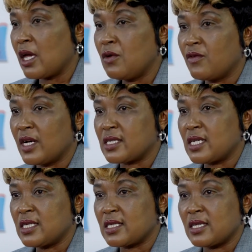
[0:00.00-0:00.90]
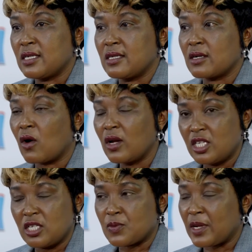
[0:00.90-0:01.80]
Universities and
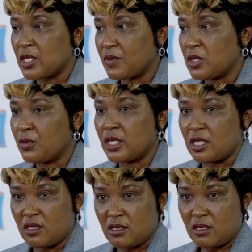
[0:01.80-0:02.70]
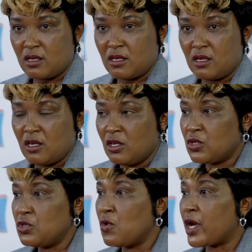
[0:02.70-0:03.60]
Colleges Placement Body. So
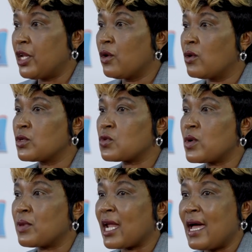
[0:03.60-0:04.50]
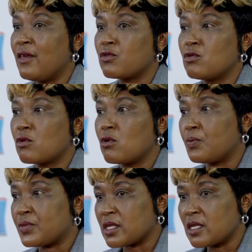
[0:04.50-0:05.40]
you can also apply through
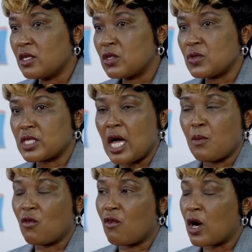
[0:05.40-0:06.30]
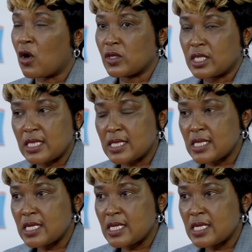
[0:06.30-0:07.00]
COOPS to some of our courses.